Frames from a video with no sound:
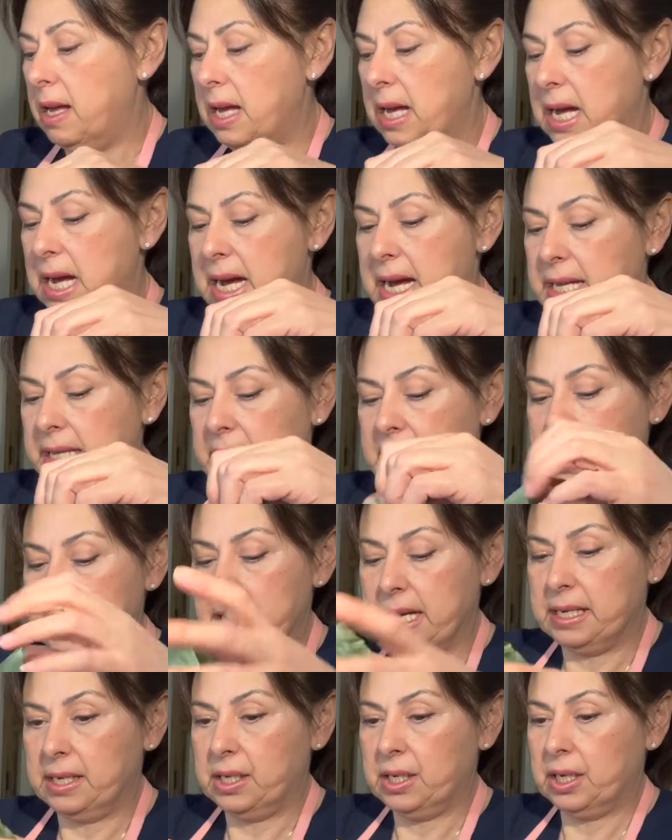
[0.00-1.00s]
at the
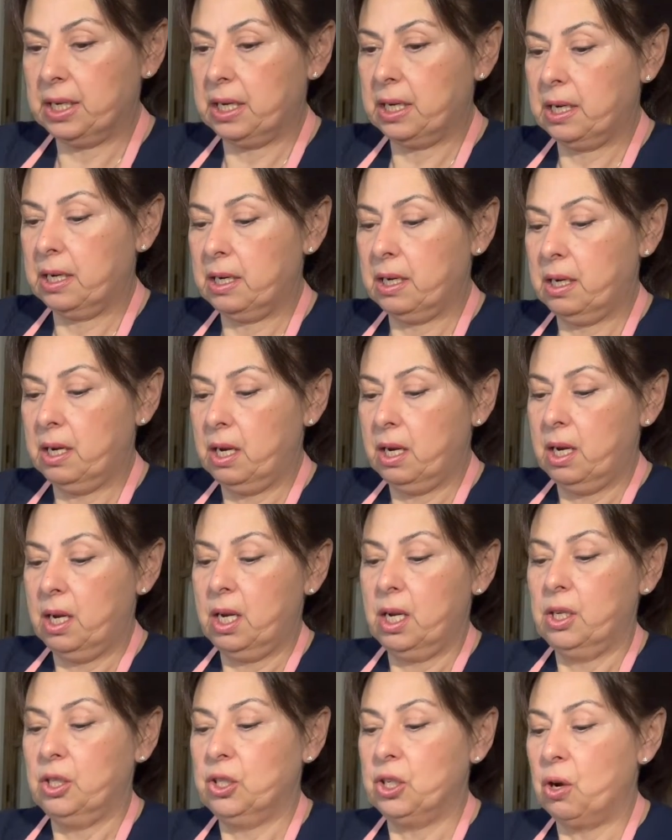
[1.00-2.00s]
end.
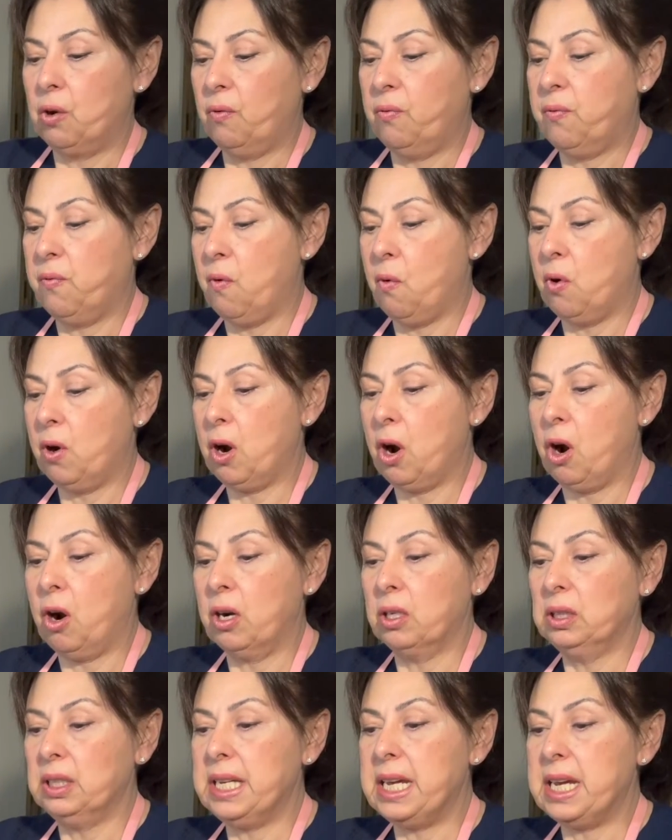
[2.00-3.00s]
So for
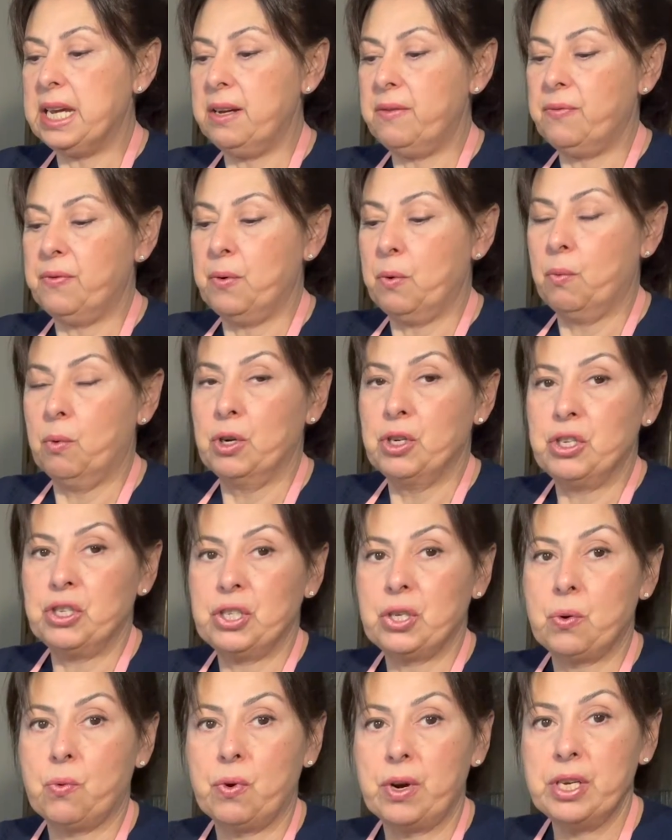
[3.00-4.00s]
our leaf, we're
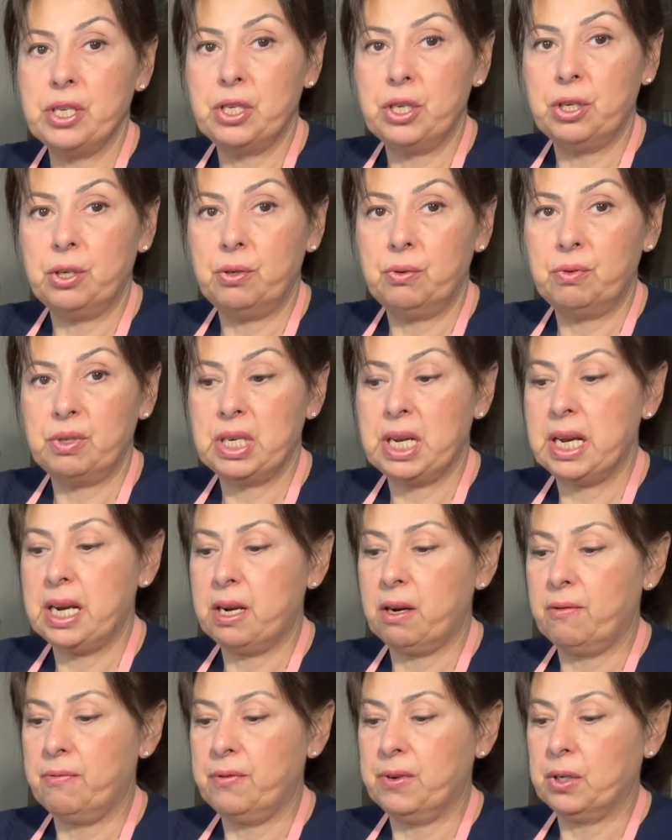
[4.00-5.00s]
just going to take
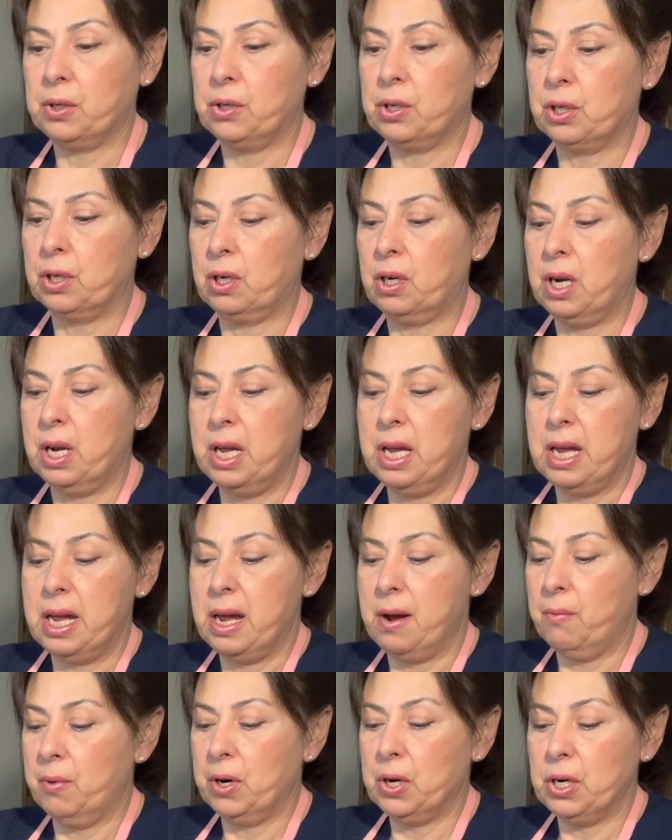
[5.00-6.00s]
our filter
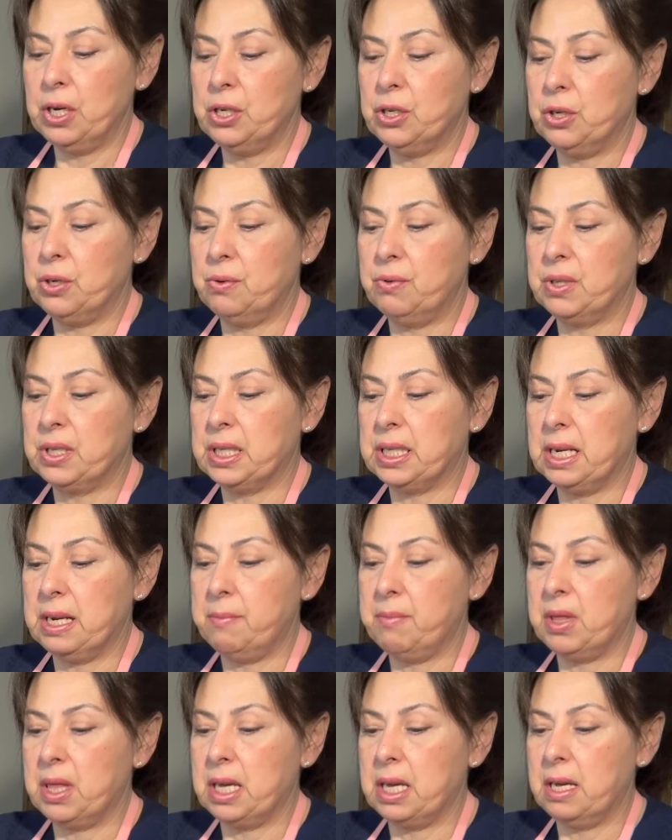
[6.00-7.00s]
and we're going to do the same
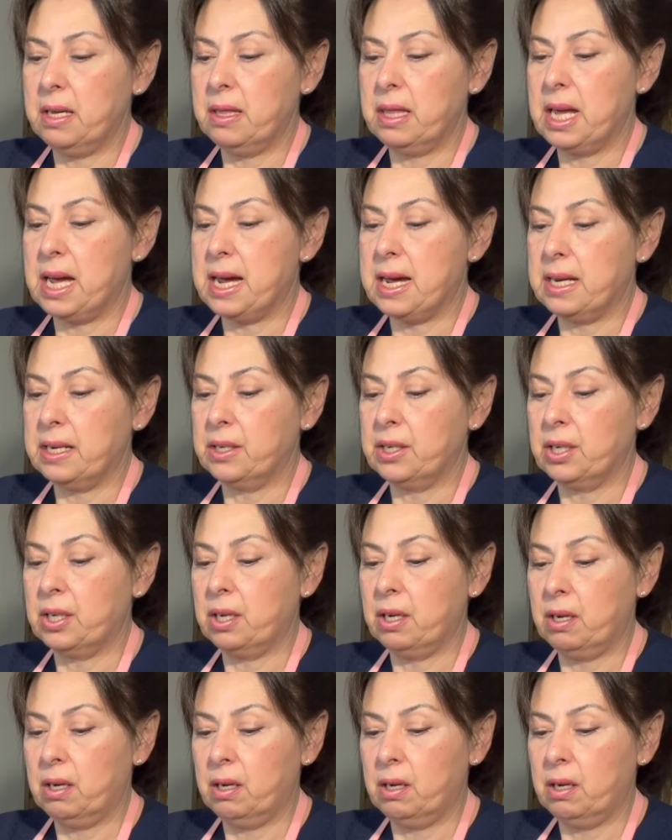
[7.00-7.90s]
thing that